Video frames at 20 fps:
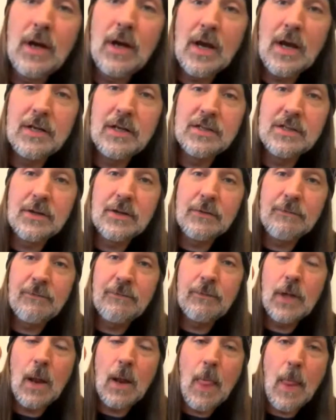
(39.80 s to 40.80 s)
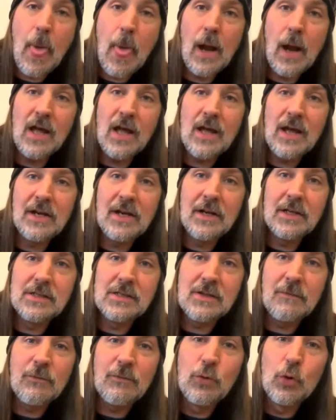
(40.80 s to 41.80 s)
and it is a
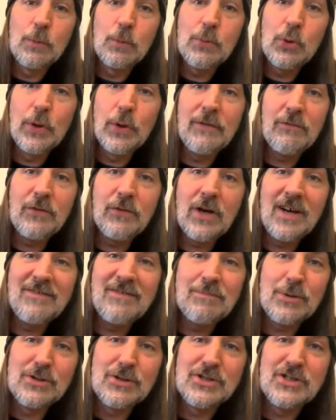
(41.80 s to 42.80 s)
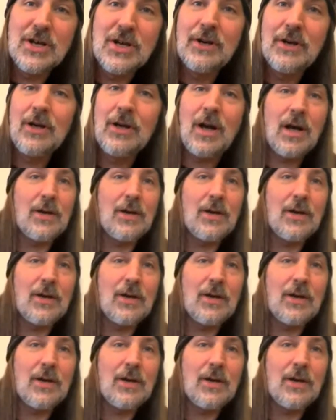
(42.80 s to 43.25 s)
4.5%er.